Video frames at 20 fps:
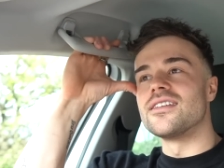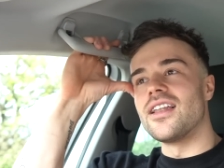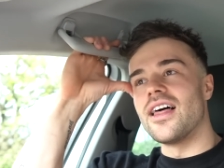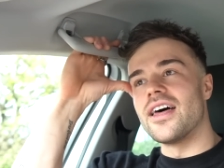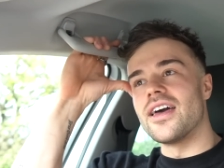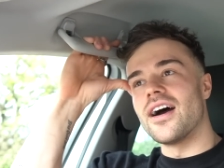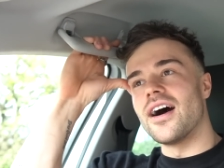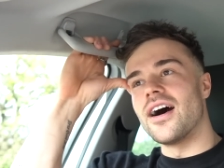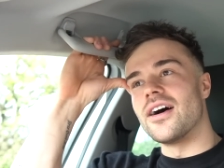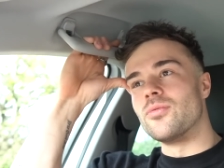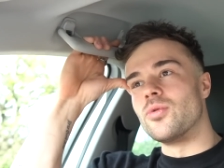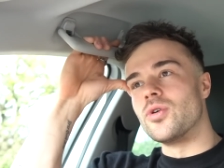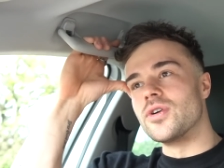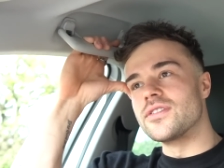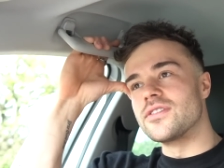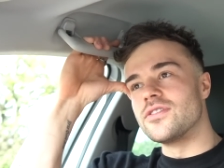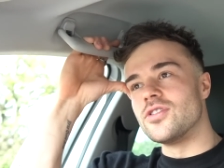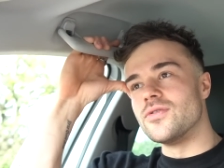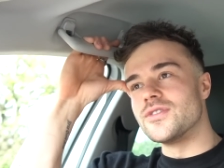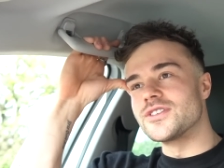Like I
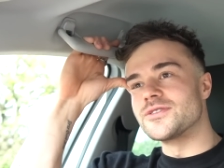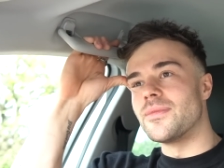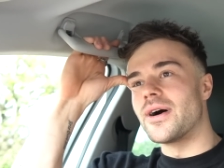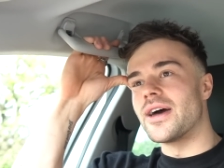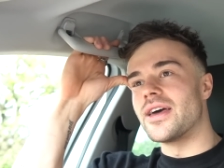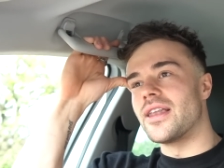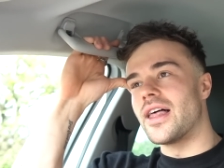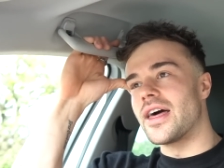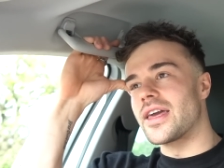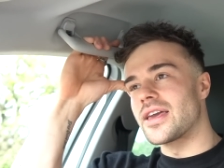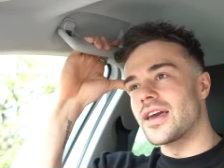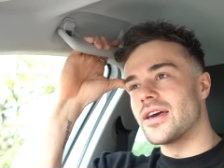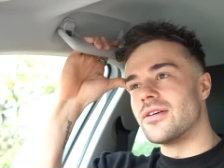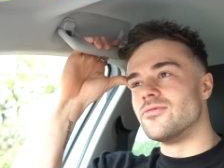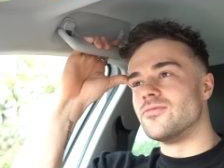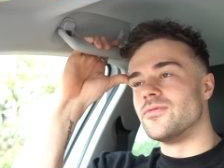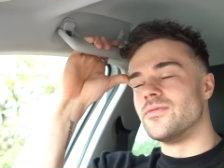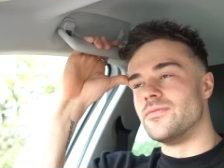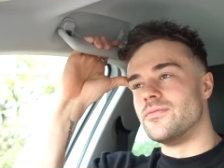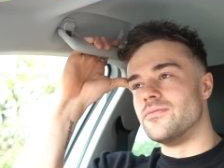wanted to do this my like
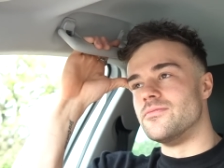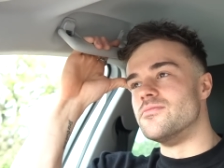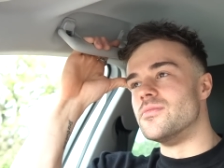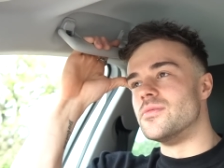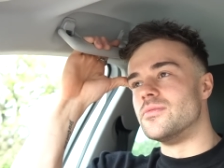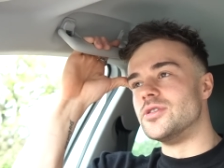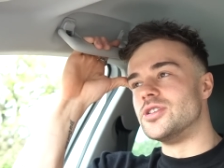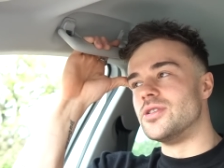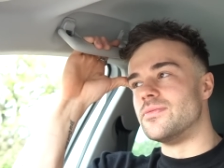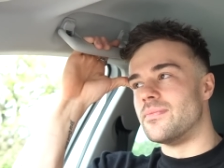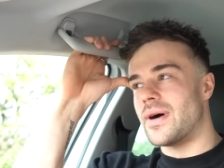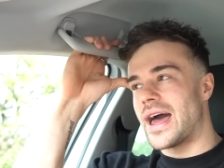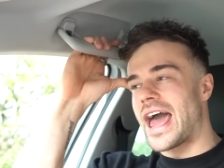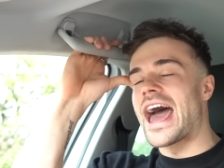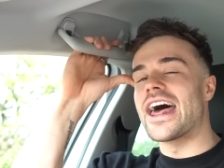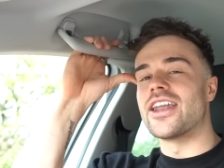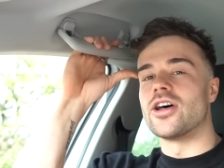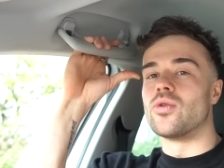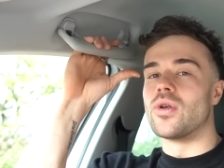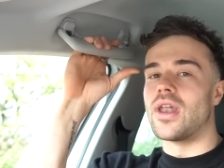my
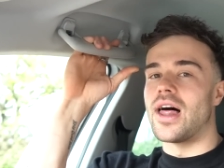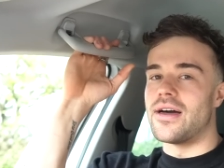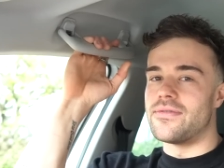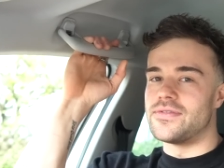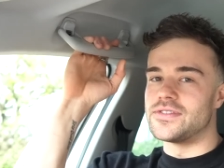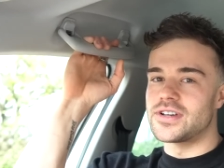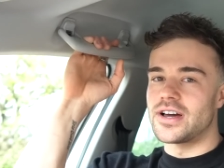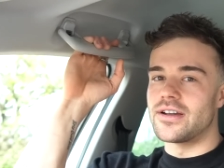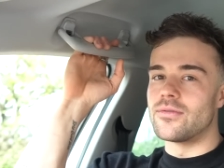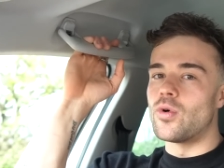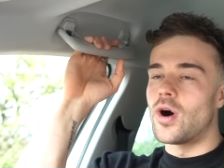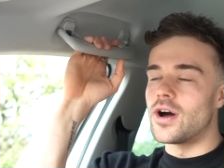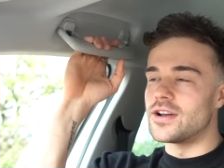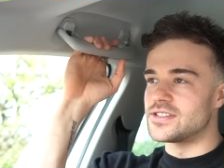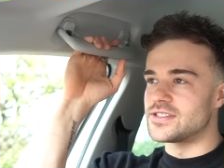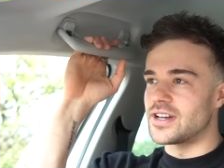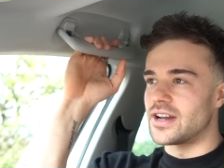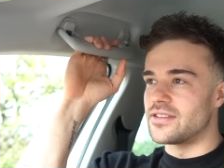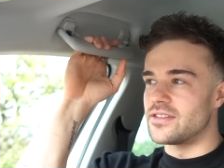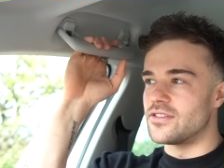adult life is kind of what I
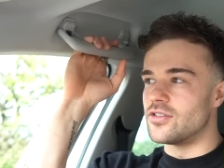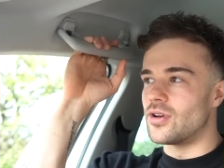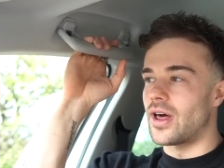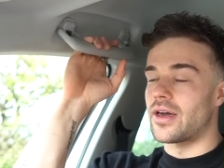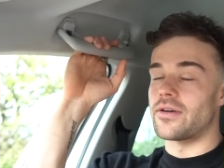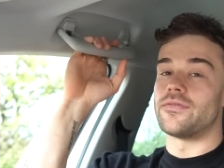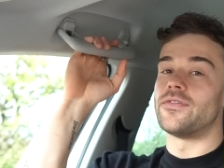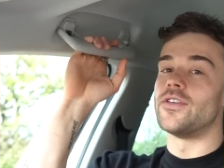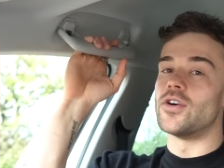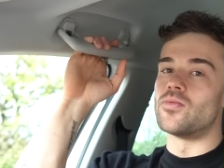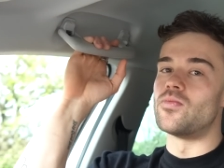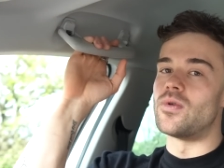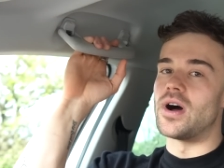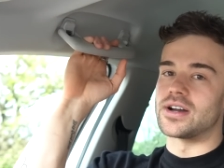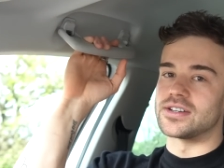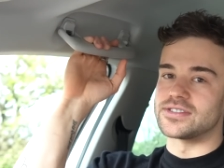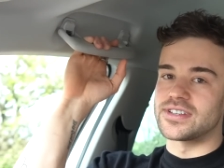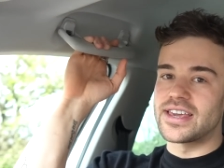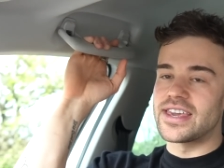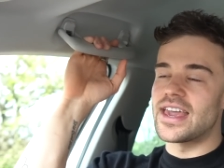decided to do. Like film
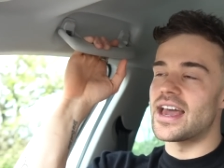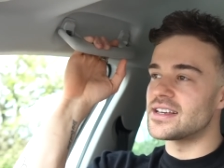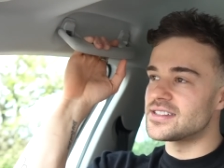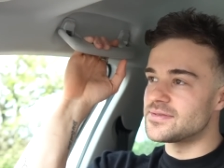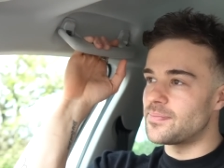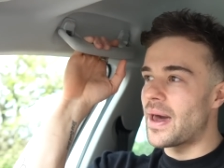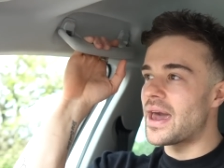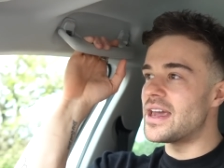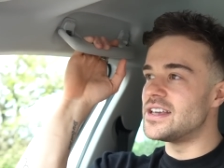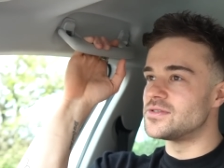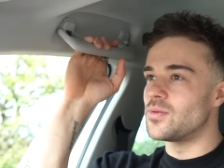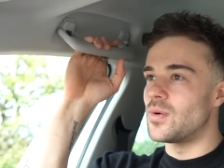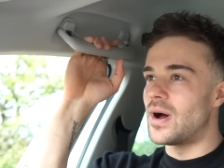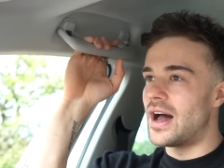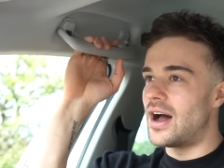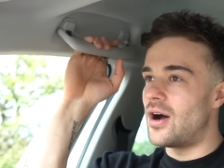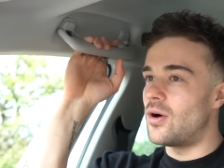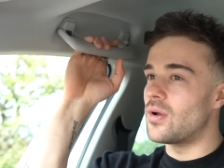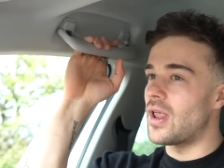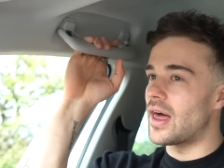work, I was like, yes, pays
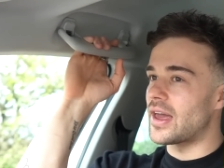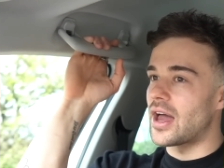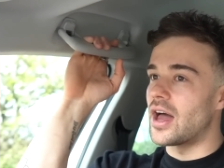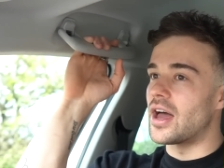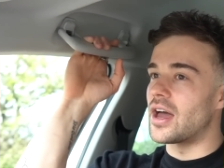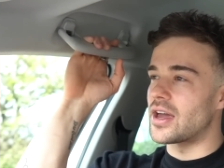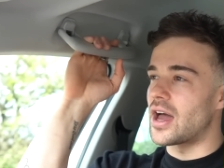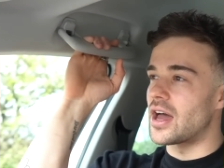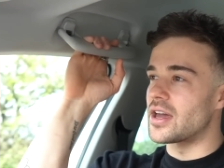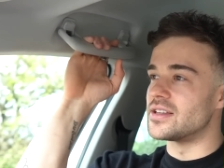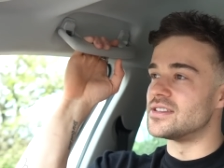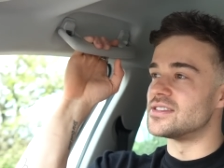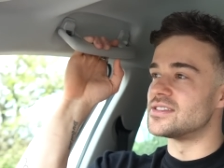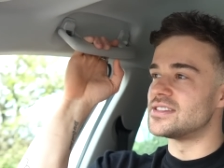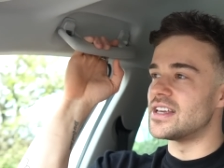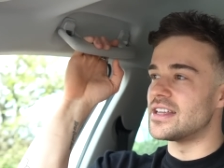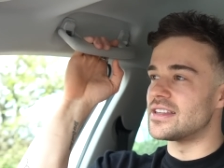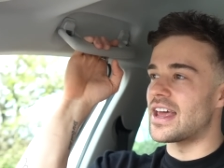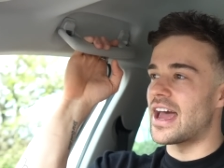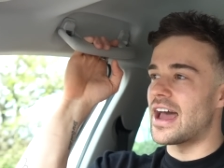well. Like I, I can
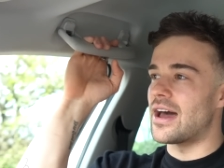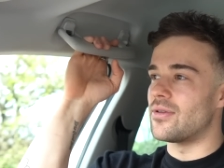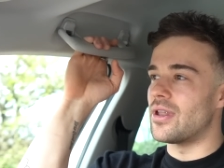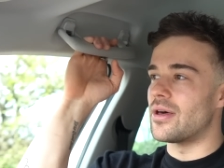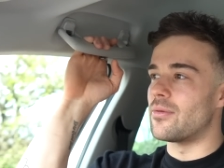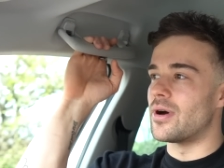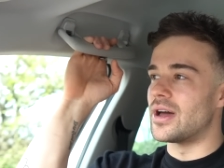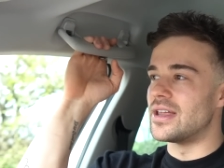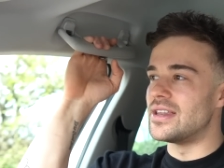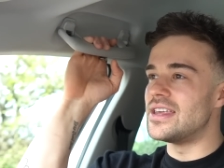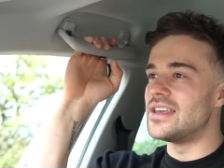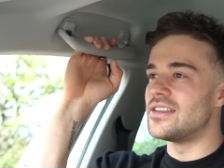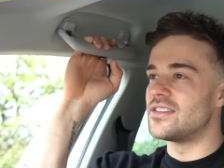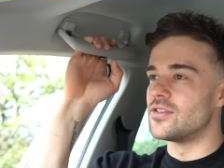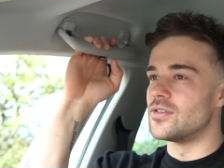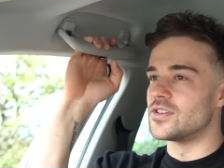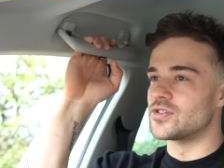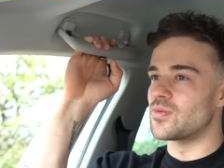sit down like when I need to.